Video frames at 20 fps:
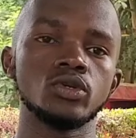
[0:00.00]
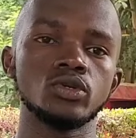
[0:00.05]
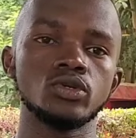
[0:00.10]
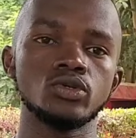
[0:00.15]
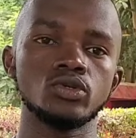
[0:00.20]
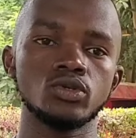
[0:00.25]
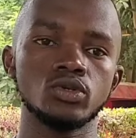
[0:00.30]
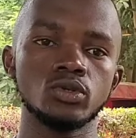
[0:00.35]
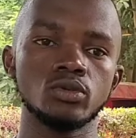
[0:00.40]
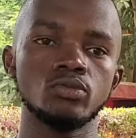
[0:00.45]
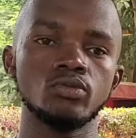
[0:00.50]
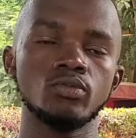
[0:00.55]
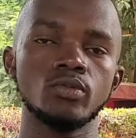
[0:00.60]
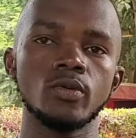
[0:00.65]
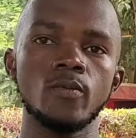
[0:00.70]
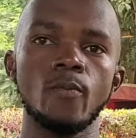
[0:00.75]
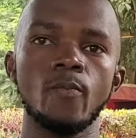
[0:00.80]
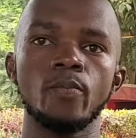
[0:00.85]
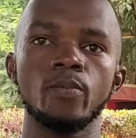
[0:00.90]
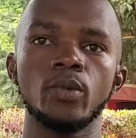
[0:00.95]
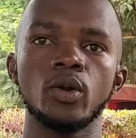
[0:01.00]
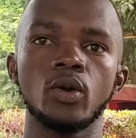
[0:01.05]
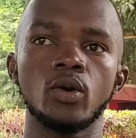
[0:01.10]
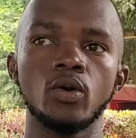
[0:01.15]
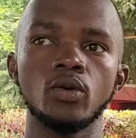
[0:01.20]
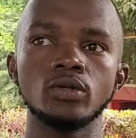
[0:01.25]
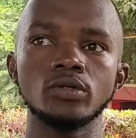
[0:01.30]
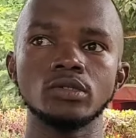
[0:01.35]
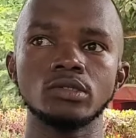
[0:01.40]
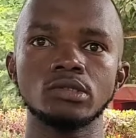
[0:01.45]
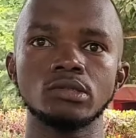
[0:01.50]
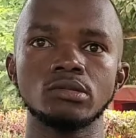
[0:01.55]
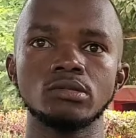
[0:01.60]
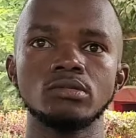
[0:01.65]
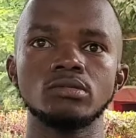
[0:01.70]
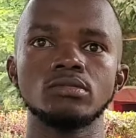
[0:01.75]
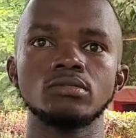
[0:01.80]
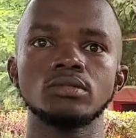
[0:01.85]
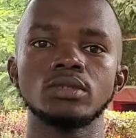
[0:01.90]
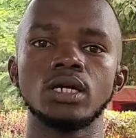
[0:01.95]
YouTube, because
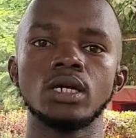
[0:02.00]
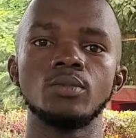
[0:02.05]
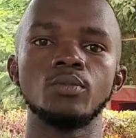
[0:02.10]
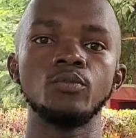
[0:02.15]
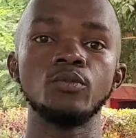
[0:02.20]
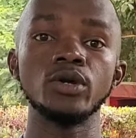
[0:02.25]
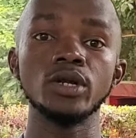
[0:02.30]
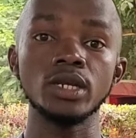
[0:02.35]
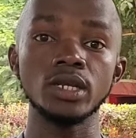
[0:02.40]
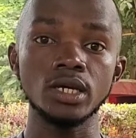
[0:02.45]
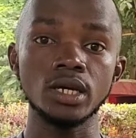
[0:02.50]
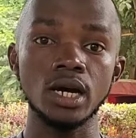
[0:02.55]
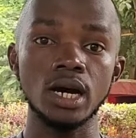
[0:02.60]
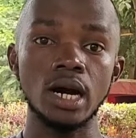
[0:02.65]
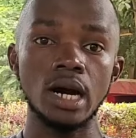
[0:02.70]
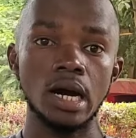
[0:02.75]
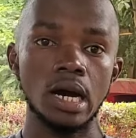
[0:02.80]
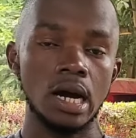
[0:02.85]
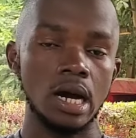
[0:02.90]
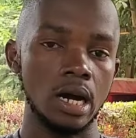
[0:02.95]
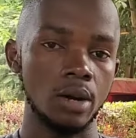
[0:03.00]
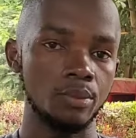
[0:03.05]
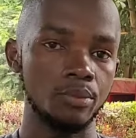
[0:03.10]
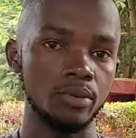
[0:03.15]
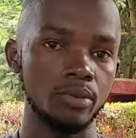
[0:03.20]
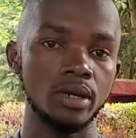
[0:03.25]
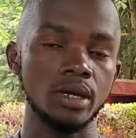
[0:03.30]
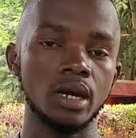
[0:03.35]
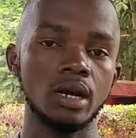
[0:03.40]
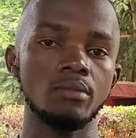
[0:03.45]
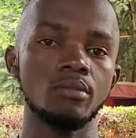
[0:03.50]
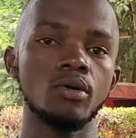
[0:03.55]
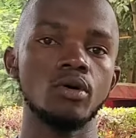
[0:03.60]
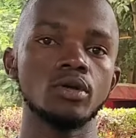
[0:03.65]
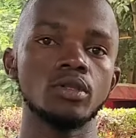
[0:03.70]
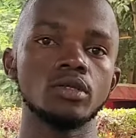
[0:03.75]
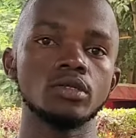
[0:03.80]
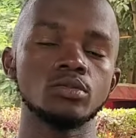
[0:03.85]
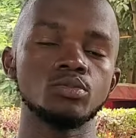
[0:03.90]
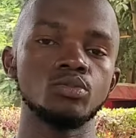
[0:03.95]
I'm really happy
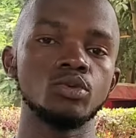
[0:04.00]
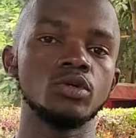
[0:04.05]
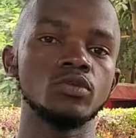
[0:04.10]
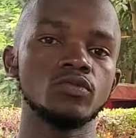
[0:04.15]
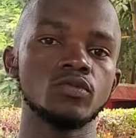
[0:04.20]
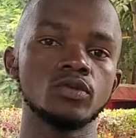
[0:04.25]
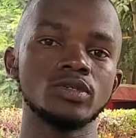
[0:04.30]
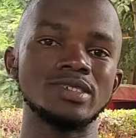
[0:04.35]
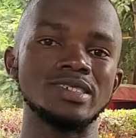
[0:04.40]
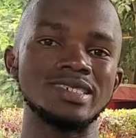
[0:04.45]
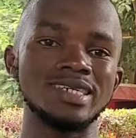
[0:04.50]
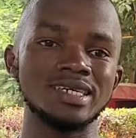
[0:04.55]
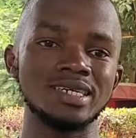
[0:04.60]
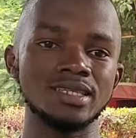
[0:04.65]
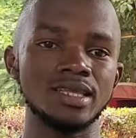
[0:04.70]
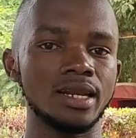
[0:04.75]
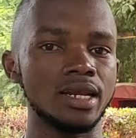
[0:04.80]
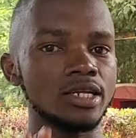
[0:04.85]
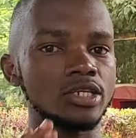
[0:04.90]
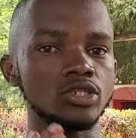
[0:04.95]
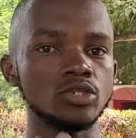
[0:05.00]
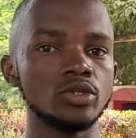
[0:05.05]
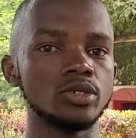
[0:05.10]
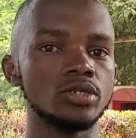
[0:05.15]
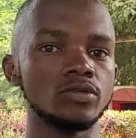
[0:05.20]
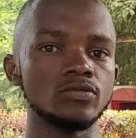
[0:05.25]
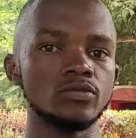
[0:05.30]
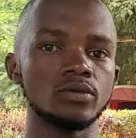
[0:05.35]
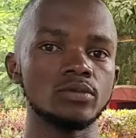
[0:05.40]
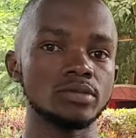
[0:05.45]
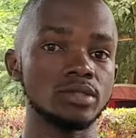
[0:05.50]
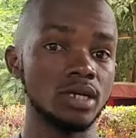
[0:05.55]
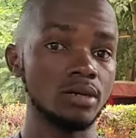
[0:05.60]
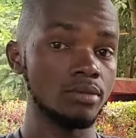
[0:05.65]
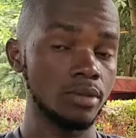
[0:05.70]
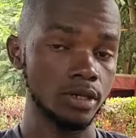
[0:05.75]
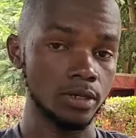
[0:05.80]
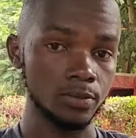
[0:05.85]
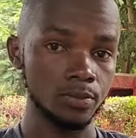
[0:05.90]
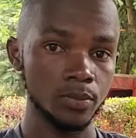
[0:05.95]
about this beautiful journey that I joined from
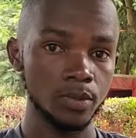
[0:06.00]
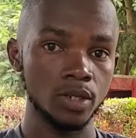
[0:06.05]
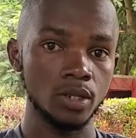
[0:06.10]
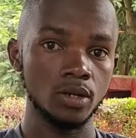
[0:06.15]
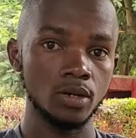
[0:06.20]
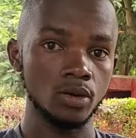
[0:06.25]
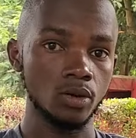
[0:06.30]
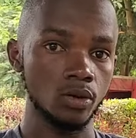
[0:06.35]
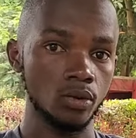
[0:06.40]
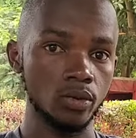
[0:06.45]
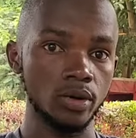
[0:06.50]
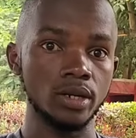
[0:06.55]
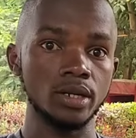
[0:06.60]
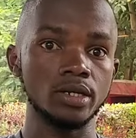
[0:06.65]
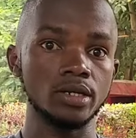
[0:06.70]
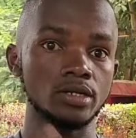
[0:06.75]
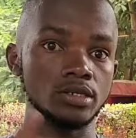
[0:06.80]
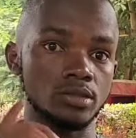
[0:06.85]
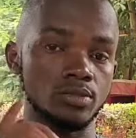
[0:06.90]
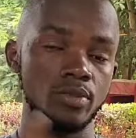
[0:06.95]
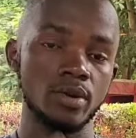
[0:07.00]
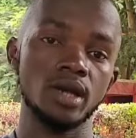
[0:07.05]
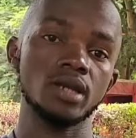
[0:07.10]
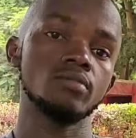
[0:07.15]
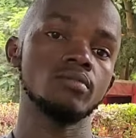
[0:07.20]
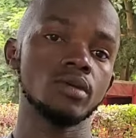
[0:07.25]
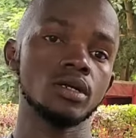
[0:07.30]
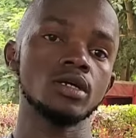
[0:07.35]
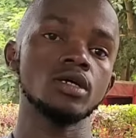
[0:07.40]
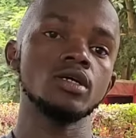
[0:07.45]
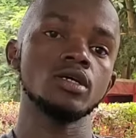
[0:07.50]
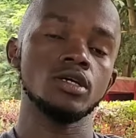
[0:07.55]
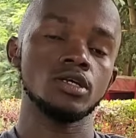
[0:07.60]
someone who really inspired me.